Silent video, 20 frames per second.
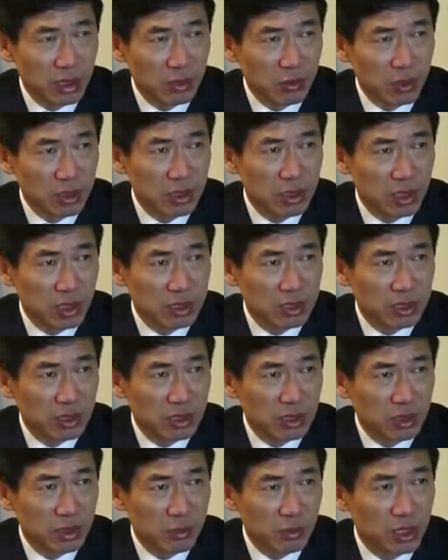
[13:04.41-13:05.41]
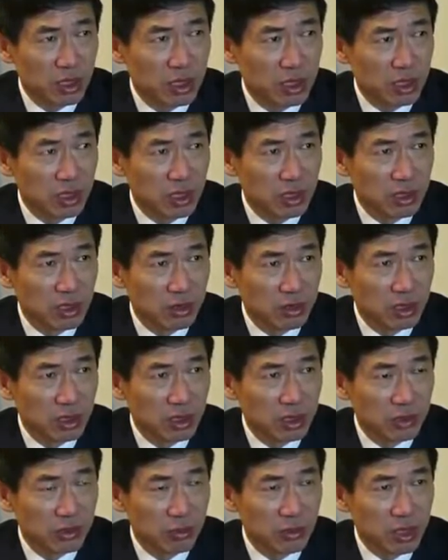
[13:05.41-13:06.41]
what lessons we can learn,
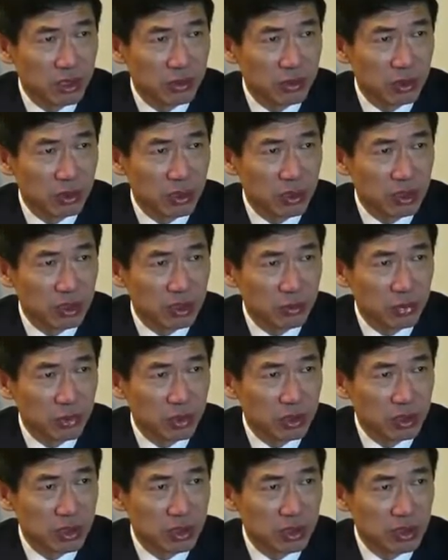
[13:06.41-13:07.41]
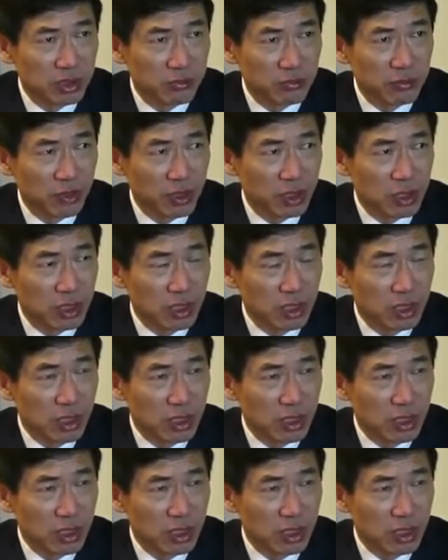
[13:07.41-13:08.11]
okay, to make sure that the process is fair,